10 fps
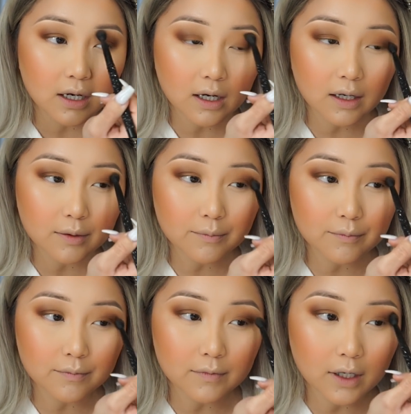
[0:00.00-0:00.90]

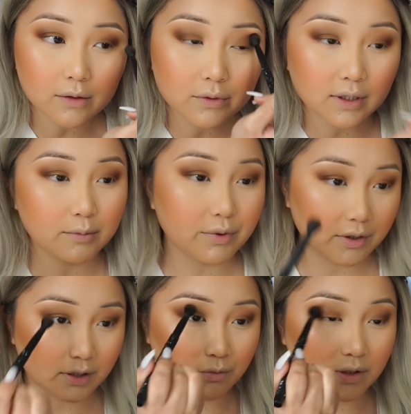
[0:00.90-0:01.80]
Not really
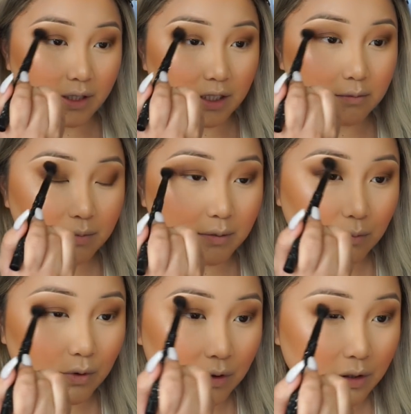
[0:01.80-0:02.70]
beauty related,
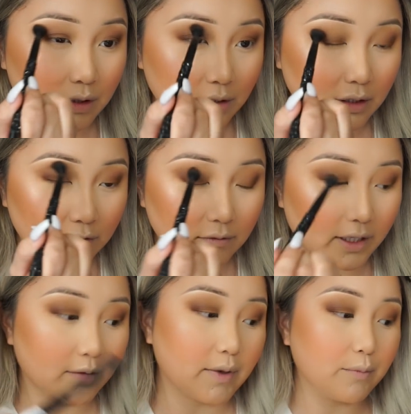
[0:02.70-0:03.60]
but more of
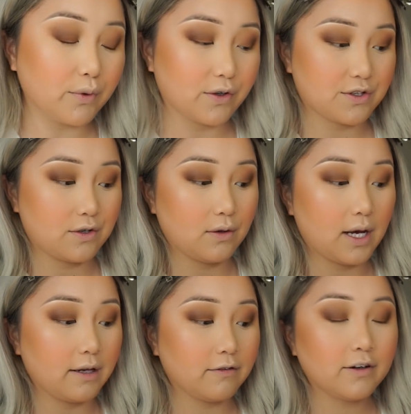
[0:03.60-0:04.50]
like my personal
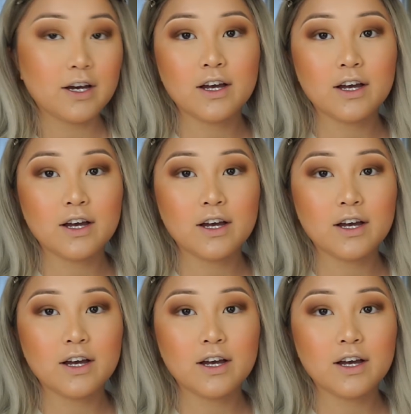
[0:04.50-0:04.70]
life.